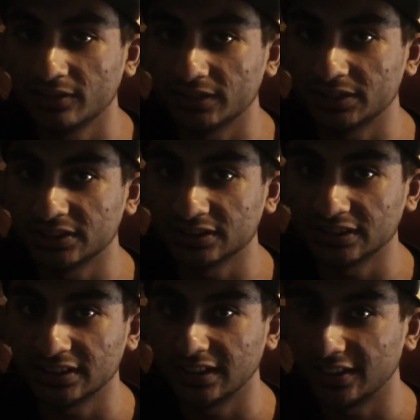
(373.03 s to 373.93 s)
which
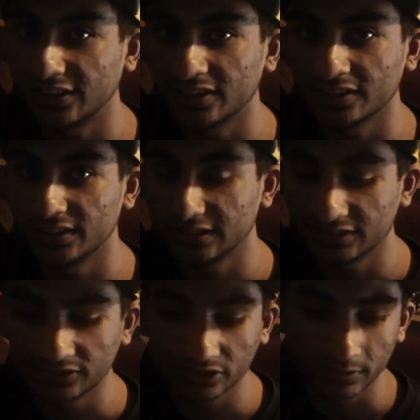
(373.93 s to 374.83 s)
is another
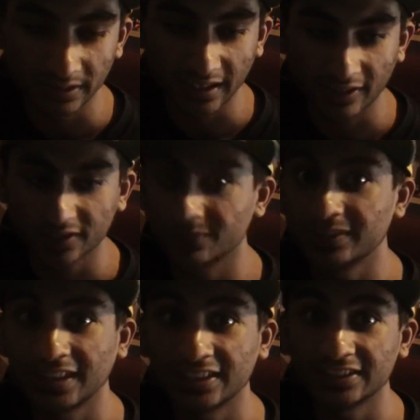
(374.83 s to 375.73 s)
YouTube account. So if
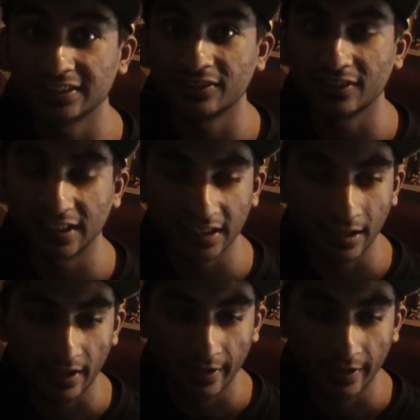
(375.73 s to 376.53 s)
you guys didn't know that,